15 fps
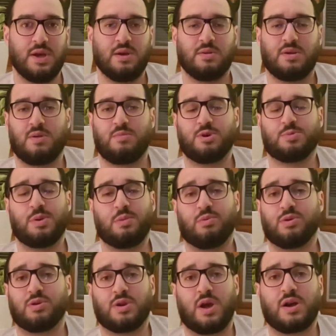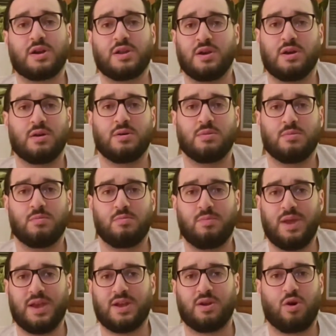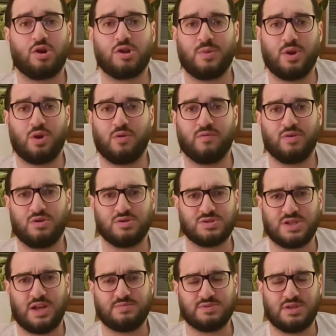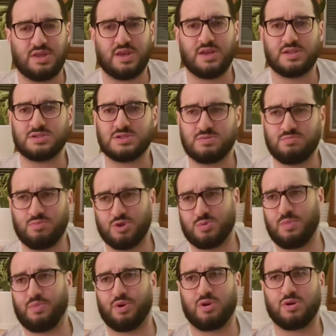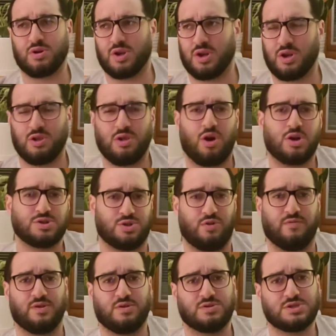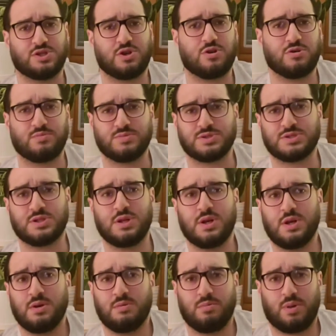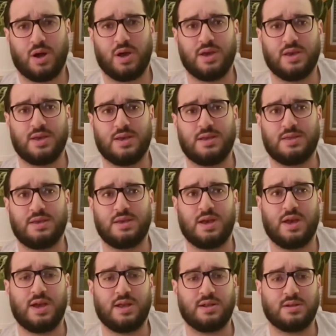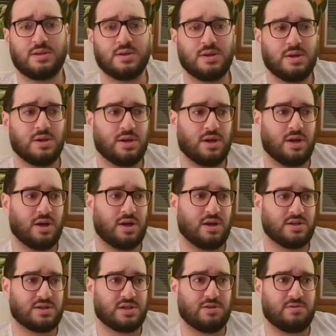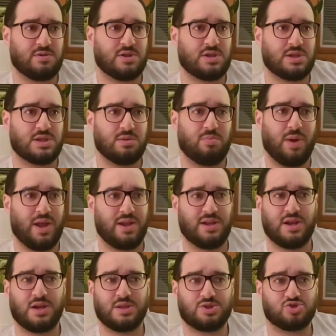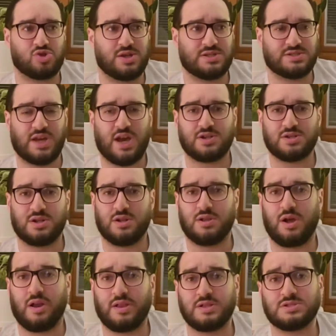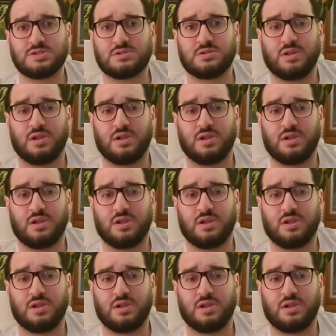Now, most people are not going to make an argument over those types of things. Most people are going to gloss over those terms, but in the end, depending on the transaction, a lot of these